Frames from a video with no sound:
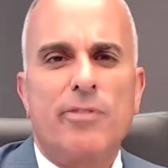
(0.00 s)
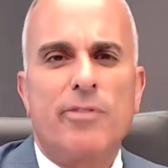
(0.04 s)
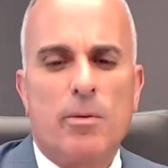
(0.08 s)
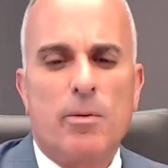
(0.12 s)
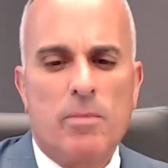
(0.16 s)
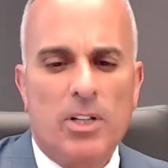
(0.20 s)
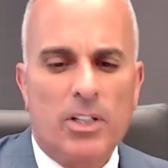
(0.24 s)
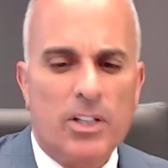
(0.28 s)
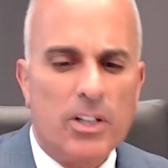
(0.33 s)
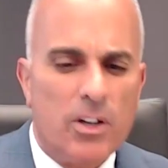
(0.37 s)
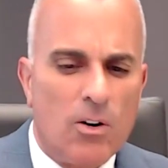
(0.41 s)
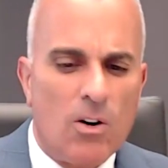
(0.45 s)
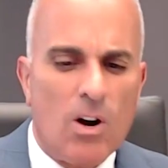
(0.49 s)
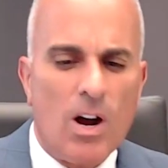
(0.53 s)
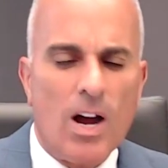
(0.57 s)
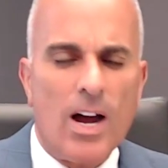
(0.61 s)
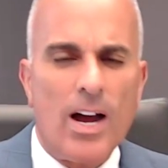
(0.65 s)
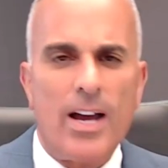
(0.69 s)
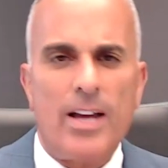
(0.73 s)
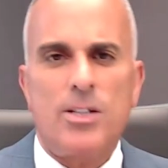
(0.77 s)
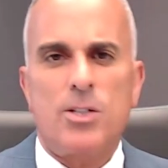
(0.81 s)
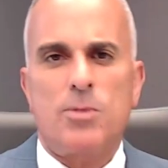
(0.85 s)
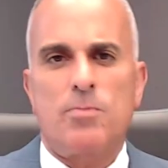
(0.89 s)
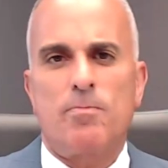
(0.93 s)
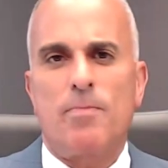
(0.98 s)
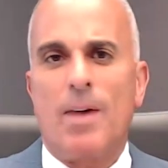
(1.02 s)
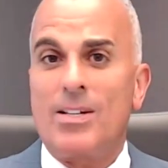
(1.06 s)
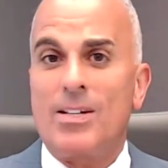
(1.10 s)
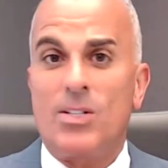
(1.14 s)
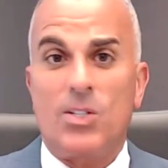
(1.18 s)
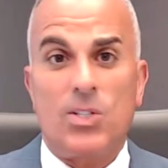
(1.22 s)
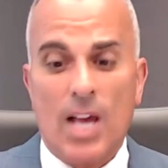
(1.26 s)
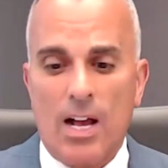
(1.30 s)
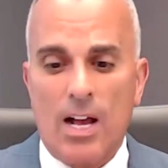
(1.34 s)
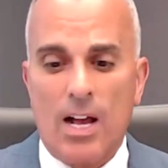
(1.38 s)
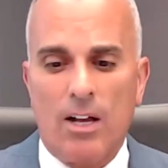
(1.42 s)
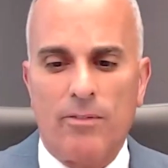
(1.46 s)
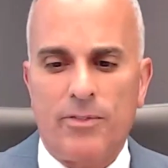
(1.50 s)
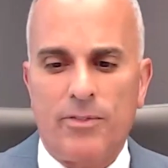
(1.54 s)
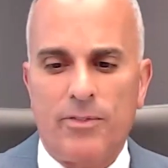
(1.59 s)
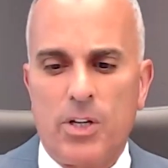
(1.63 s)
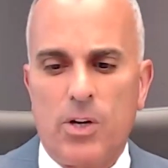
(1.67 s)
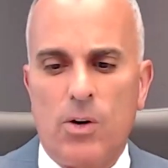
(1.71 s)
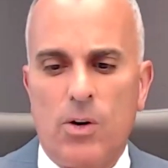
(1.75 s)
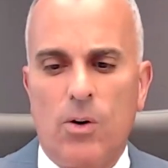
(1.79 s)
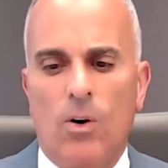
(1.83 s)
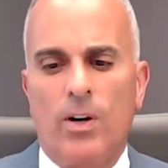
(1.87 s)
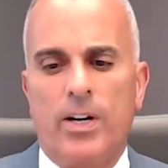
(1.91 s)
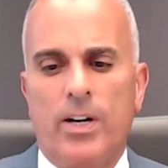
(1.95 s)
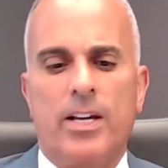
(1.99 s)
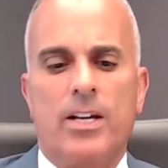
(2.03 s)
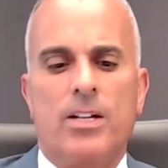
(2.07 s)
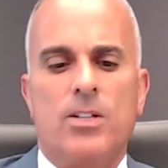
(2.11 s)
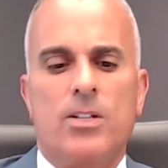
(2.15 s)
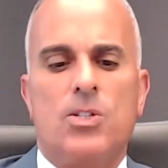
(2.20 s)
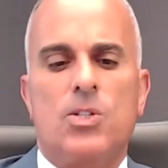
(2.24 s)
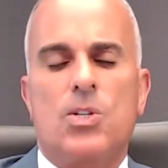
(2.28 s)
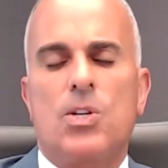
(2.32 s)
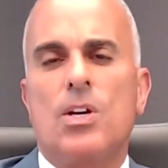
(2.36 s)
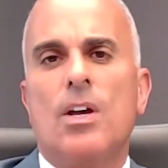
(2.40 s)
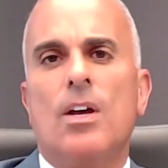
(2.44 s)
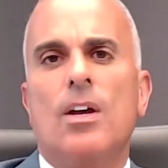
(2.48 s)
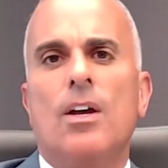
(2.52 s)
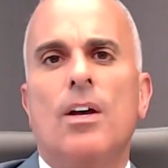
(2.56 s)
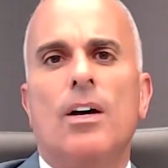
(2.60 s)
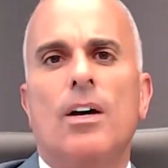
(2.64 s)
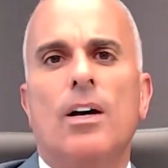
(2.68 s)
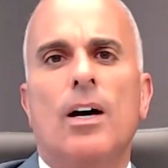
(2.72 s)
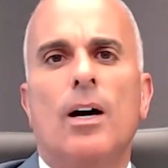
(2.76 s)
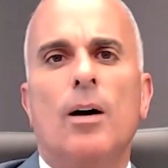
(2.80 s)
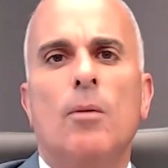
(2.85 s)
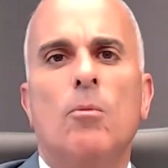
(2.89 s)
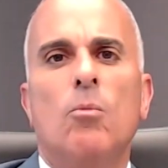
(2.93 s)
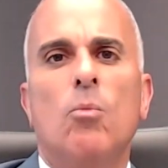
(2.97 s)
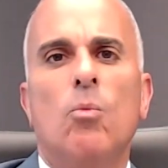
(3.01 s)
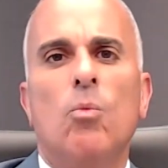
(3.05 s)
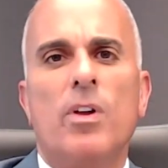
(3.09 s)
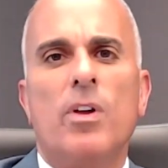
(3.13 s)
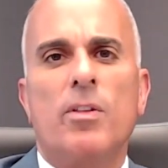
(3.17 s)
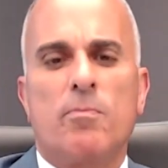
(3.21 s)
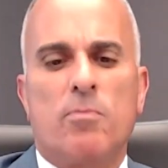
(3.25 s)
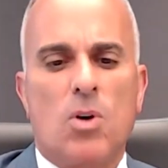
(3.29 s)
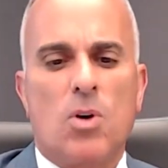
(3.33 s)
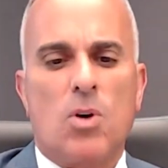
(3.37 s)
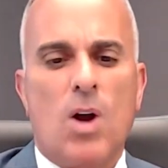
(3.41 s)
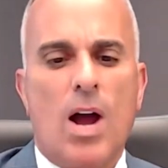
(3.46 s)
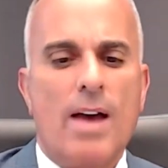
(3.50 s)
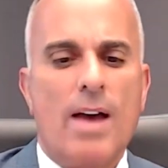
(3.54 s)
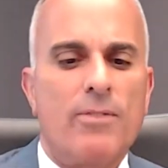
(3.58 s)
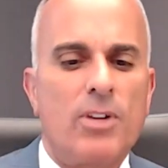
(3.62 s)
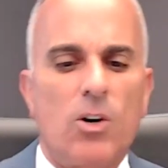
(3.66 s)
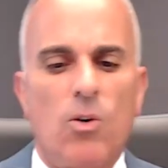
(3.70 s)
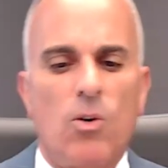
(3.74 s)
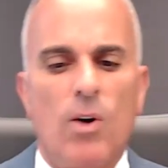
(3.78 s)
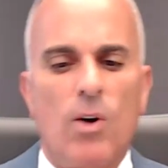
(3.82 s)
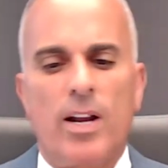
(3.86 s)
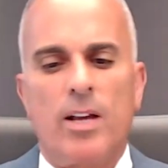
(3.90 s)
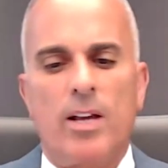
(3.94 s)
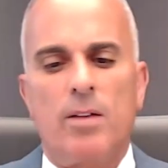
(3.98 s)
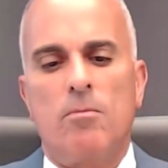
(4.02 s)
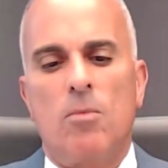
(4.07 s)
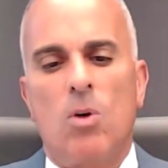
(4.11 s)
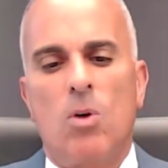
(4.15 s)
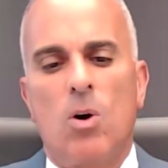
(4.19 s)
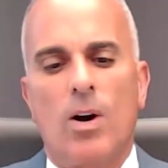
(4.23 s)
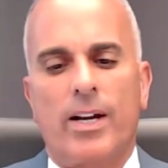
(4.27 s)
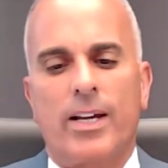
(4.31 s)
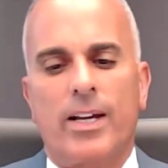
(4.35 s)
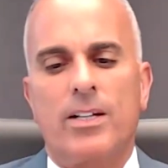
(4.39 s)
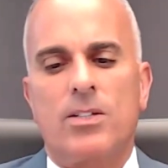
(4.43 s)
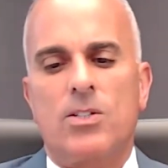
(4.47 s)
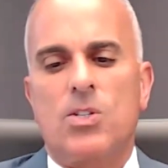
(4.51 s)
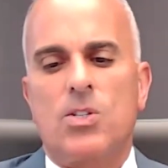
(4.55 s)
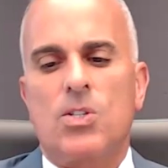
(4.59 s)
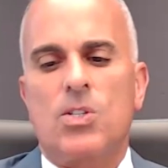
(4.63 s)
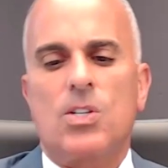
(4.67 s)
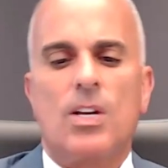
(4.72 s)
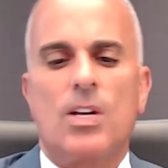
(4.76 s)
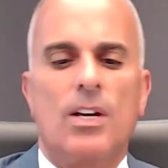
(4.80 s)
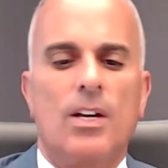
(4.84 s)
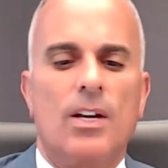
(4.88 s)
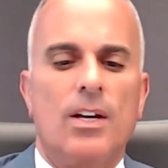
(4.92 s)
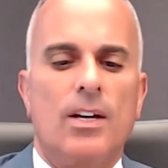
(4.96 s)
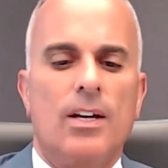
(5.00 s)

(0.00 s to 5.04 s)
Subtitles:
familiarize myself, the audience, with private credit markets.